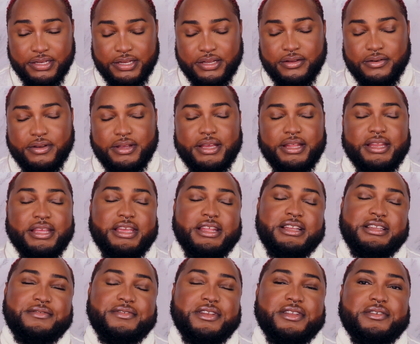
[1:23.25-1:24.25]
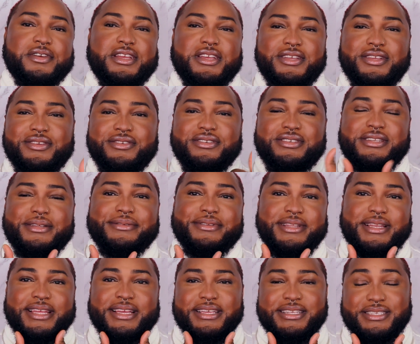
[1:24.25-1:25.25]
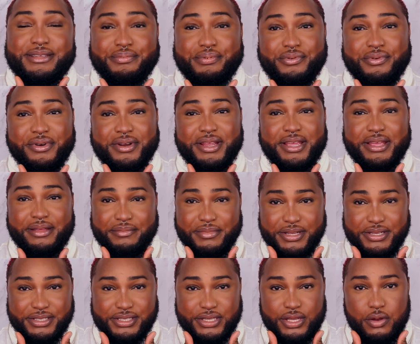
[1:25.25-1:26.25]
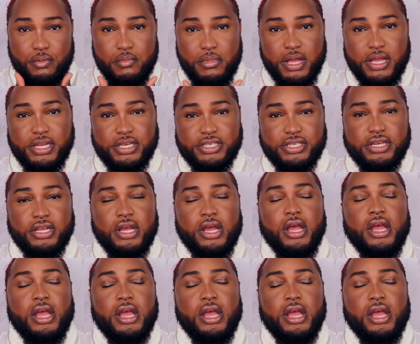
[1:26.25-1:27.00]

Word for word: then go ahead and give this video a huge thumbs up, like, and support. It means so much.